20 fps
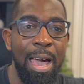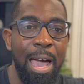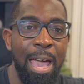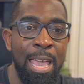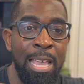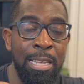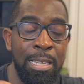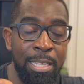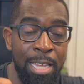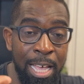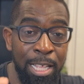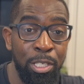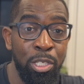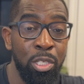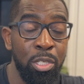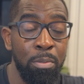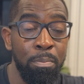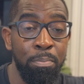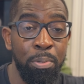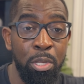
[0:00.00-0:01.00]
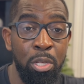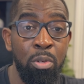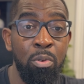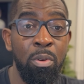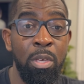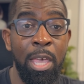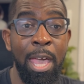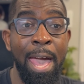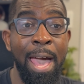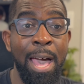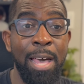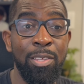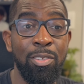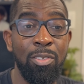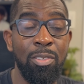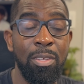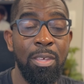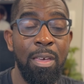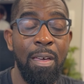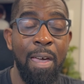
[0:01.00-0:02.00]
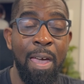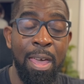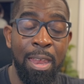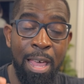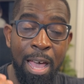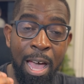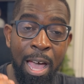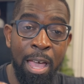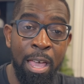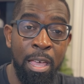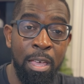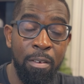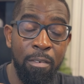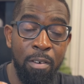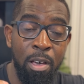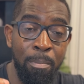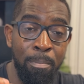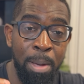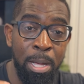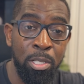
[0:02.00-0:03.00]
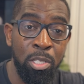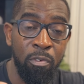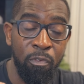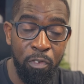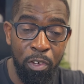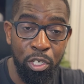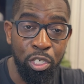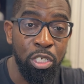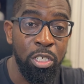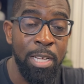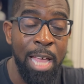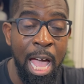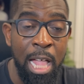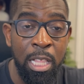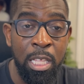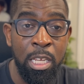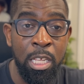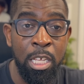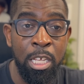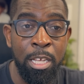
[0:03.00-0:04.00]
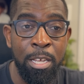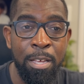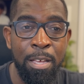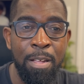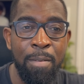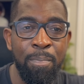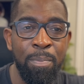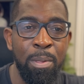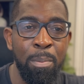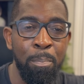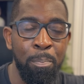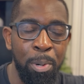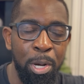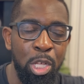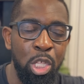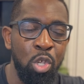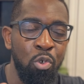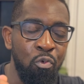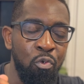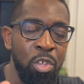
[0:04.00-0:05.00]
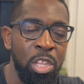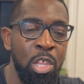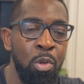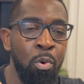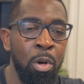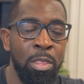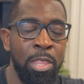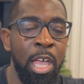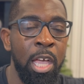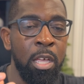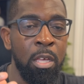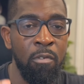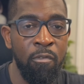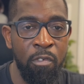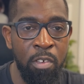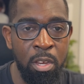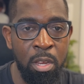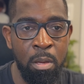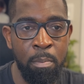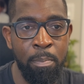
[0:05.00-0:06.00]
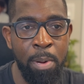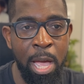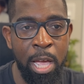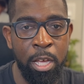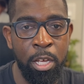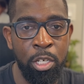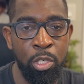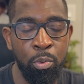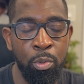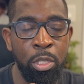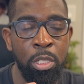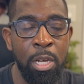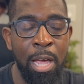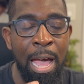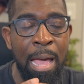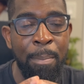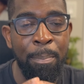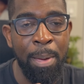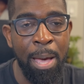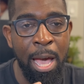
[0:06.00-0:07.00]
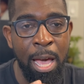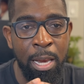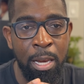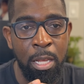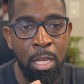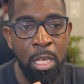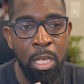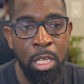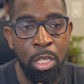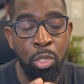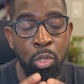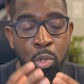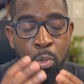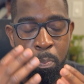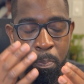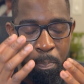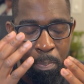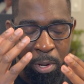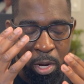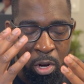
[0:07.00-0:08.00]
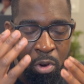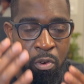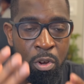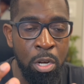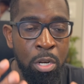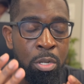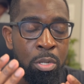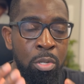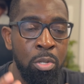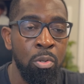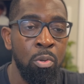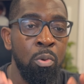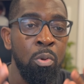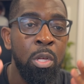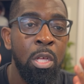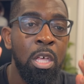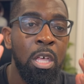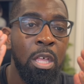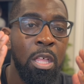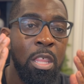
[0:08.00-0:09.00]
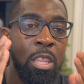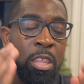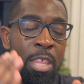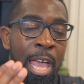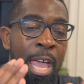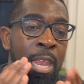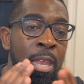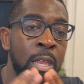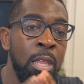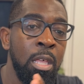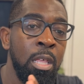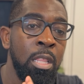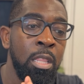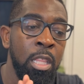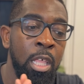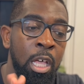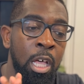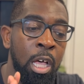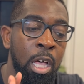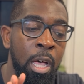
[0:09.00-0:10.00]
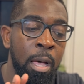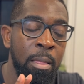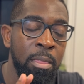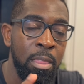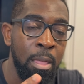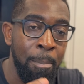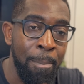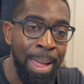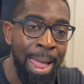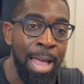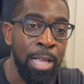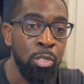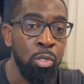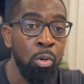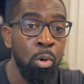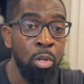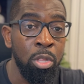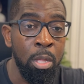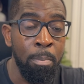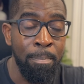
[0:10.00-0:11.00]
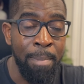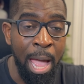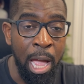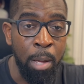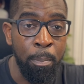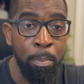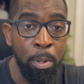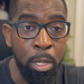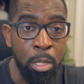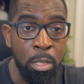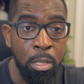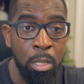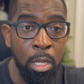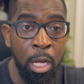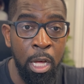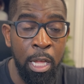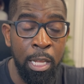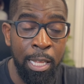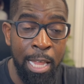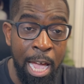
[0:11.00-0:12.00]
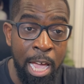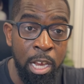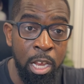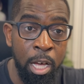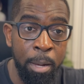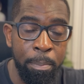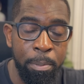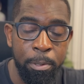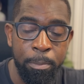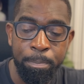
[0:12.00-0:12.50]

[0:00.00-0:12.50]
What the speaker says: intense compute, yes, and high amounts of functionality, but you really want that convenient package, which iPad is superior to than the Macs or the MacBook lineup.